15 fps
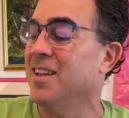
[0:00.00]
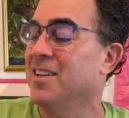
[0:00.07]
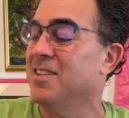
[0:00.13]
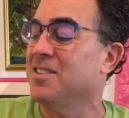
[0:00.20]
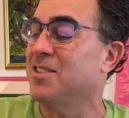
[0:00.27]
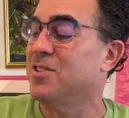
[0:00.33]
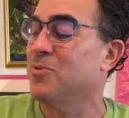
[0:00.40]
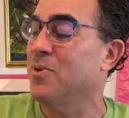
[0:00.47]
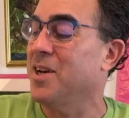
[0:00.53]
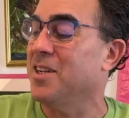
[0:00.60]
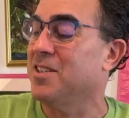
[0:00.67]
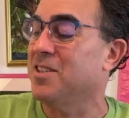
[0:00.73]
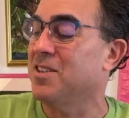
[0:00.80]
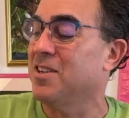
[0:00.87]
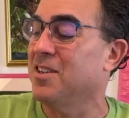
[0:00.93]

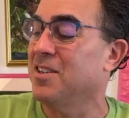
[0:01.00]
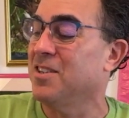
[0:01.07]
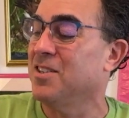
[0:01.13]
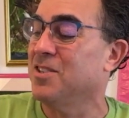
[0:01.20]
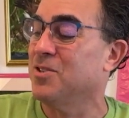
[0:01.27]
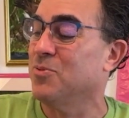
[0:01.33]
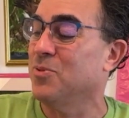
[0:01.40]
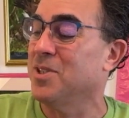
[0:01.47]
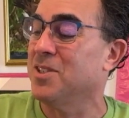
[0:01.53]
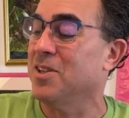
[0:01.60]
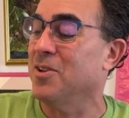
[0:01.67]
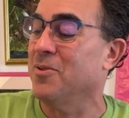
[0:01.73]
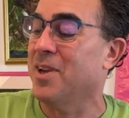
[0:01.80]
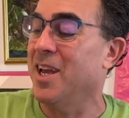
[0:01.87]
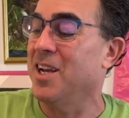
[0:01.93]
Switch. Switch
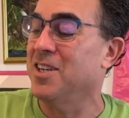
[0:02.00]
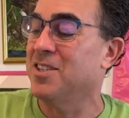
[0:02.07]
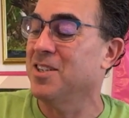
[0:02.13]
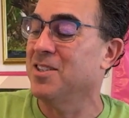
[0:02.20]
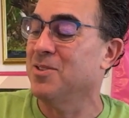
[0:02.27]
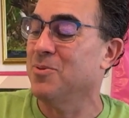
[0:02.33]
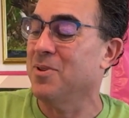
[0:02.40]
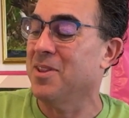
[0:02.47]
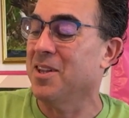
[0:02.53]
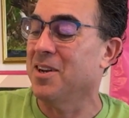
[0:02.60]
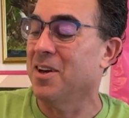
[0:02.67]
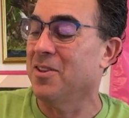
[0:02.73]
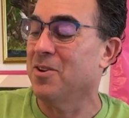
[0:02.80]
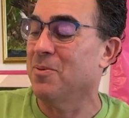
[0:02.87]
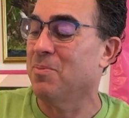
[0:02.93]
locations with
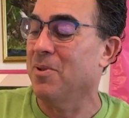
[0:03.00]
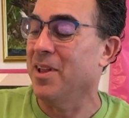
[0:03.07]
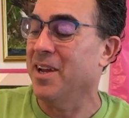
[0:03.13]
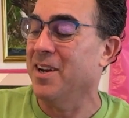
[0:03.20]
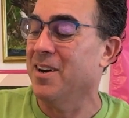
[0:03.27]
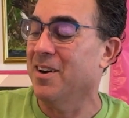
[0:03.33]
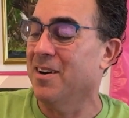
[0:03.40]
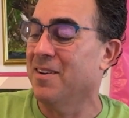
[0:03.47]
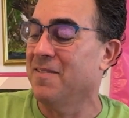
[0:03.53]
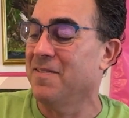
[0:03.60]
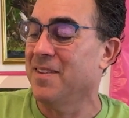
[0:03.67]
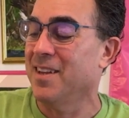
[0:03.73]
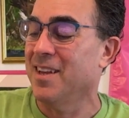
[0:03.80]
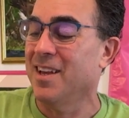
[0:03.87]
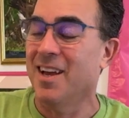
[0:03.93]
another player.
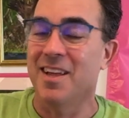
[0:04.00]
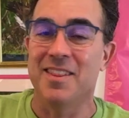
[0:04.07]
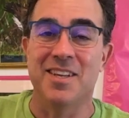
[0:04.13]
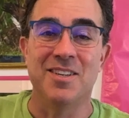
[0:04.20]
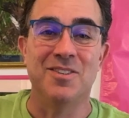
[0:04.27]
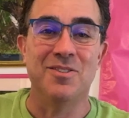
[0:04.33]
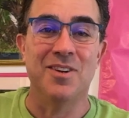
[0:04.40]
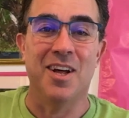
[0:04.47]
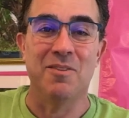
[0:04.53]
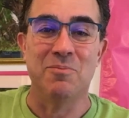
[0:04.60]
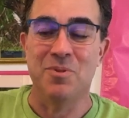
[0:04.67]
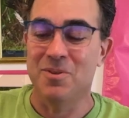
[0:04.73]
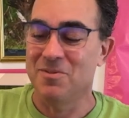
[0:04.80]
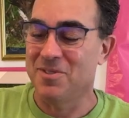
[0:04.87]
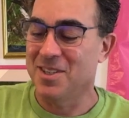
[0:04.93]
Then do not
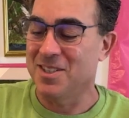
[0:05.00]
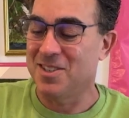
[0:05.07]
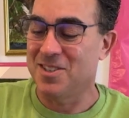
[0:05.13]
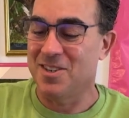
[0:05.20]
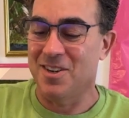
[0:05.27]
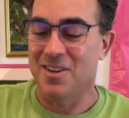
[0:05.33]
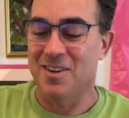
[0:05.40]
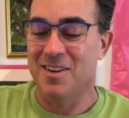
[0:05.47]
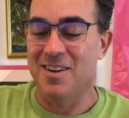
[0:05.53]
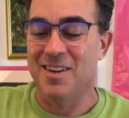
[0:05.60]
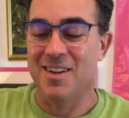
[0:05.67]
move this turn.